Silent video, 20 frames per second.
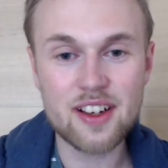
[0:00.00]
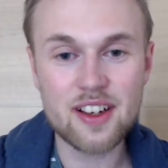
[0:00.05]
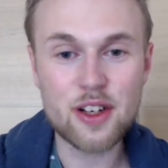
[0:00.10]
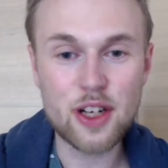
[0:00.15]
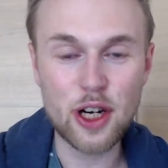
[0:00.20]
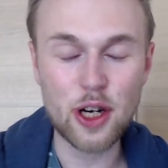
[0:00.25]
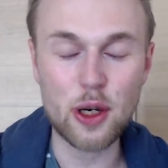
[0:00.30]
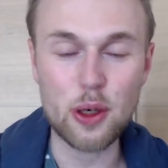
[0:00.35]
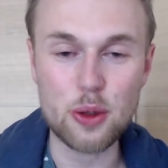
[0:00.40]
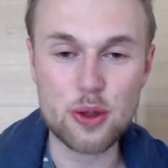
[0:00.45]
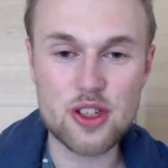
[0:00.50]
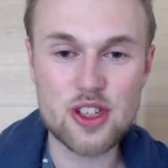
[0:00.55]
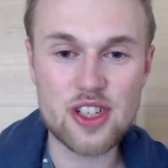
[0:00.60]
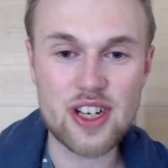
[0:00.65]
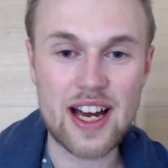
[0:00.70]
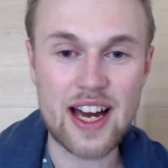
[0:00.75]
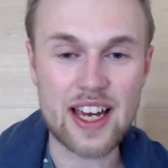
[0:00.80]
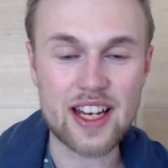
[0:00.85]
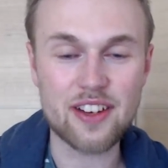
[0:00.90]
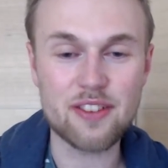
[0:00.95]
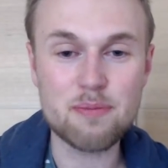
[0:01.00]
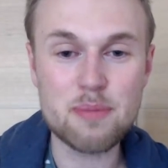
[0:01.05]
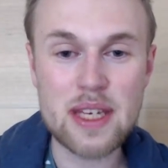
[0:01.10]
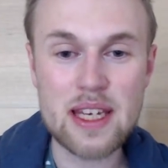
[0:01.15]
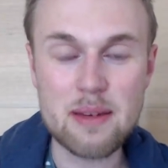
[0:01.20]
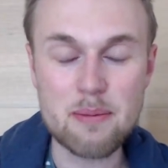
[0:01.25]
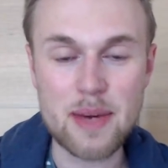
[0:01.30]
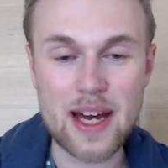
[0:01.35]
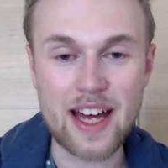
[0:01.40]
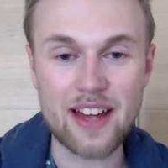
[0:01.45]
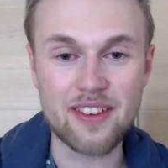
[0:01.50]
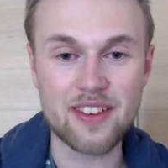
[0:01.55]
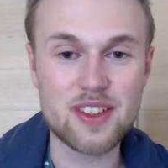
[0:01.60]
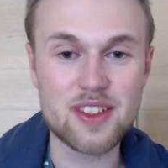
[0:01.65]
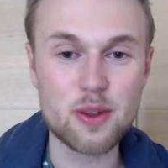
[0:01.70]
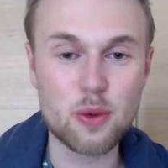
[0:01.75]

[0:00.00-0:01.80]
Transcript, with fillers: coach INFP men